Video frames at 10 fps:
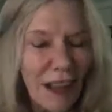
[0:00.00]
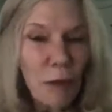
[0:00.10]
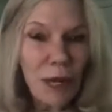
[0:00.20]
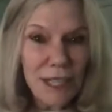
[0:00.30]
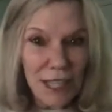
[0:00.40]
I
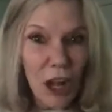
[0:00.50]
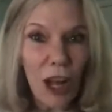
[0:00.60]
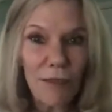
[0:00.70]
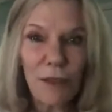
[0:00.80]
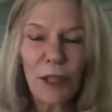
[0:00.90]
wanted to
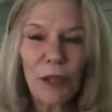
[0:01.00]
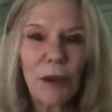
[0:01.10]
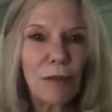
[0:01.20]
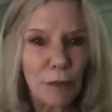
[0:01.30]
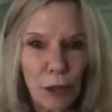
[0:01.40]
offer you
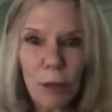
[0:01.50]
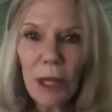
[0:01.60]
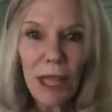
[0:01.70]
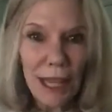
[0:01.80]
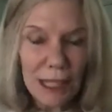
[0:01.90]
a
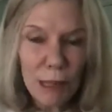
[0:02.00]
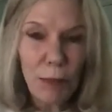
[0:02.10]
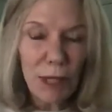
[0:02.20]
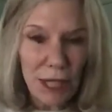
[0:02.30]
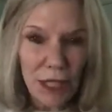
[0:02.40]
verbal
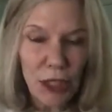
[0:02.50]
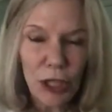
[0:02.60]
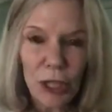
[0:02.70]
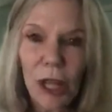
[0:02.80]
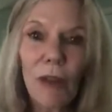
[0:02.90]

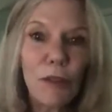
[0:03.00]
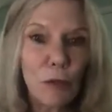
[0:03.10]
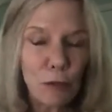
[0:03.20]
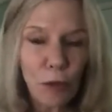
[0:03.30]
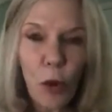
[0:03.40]
explanation of
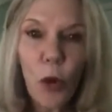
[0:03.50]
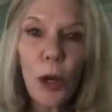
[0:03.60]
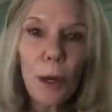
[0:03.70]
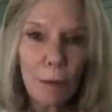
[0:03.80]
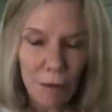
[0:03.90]
the
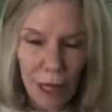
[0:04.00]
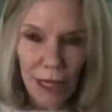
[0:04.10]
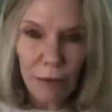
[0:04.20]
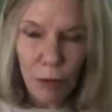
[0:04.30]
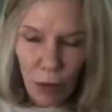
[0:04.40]
4
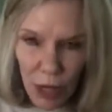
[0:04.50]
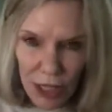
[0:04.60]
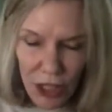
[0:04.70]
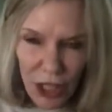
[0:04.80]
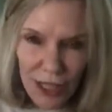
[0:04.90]
main
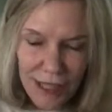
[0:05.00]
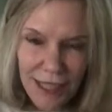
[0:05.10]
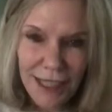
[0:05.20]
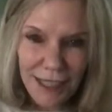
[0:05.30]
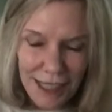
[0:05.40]

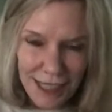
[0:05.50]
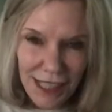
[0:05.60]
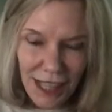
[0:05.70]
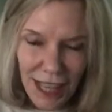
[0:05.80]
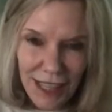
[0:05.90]
projects in this
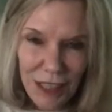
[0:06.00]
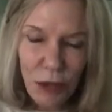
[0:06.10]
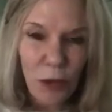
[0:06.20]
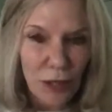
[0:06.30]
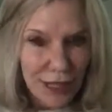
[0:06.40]
class
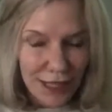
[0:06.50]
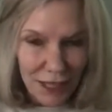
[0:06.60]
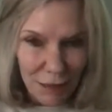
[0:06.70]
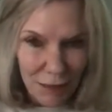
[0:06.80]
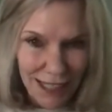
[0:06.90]
or
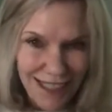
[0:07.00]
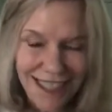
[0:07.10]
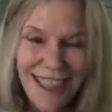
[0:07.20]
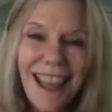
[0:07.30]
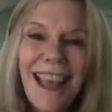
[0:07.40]
assignments.